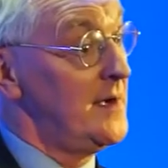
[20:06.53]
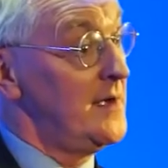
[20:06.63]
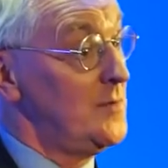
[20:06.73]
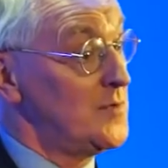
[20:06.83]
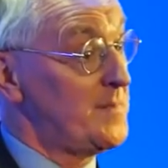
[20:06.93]

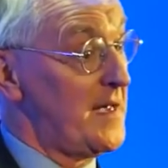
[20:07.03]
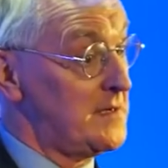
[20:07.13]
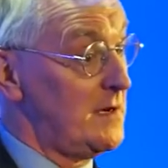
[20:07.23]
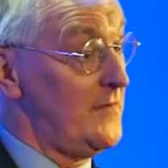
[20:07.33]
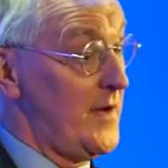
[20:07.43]
in respect
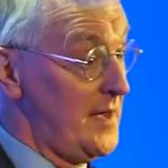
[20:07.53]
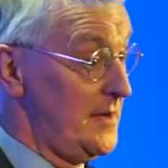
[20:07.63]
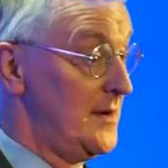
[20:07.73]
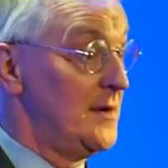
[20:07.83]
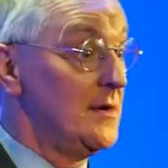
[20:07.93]
of a
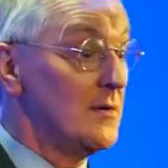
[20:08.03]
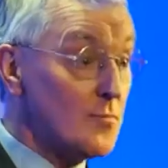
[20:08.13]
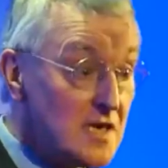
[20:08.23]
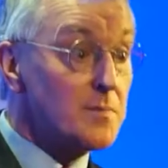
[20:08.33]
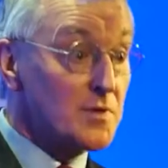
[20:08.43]

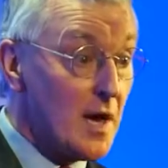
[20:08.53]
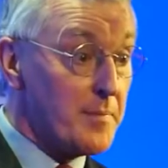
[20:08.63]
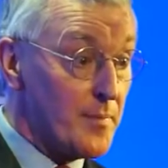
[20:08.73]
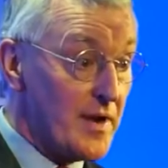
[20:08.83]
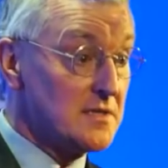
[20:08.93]
reasonable type
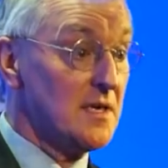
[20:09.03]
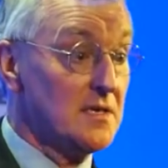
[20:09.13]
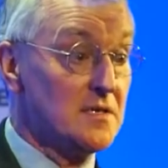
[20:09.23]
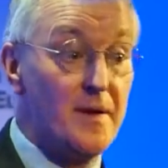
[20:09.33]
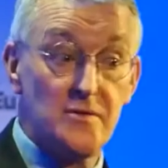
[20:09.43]
of Brexit
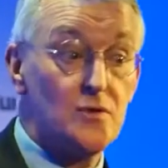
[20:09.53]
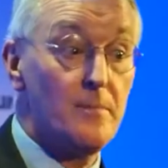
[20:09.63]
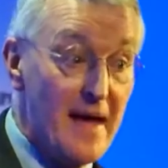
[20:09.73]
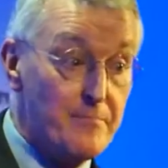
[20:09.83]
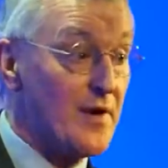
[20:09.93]
as opposed to a
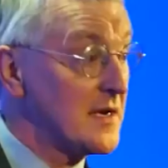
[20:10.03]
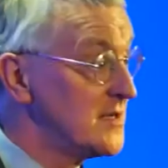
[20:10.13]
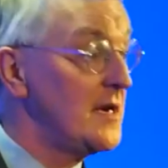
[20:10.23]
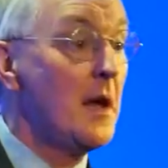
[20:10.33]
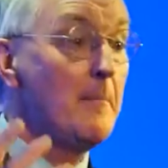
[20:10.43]
bad Brexit